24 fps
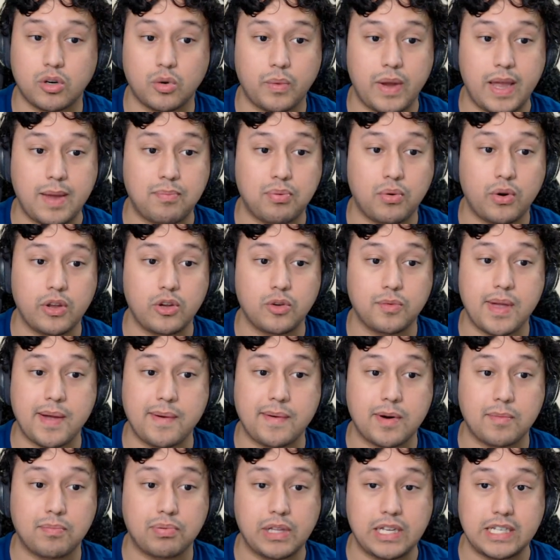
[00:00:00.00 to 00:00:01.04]
waypoint, you'll be able
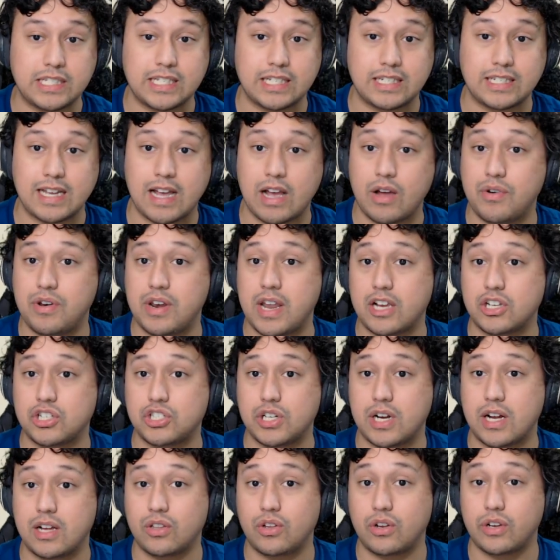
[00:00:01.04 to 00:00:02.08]
to place it down. Not
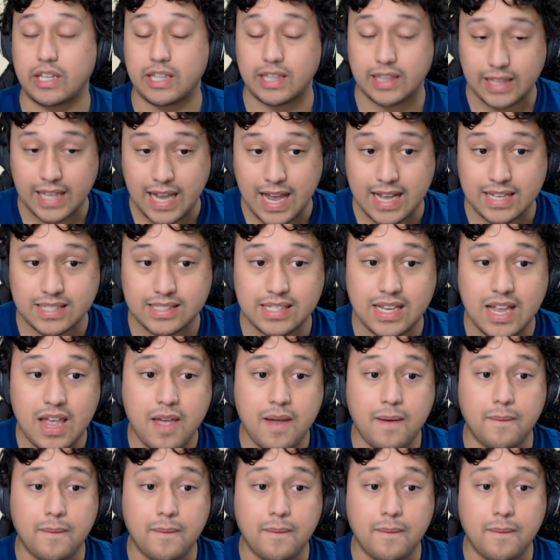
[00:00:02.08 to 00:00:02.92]
sure how long it lasts,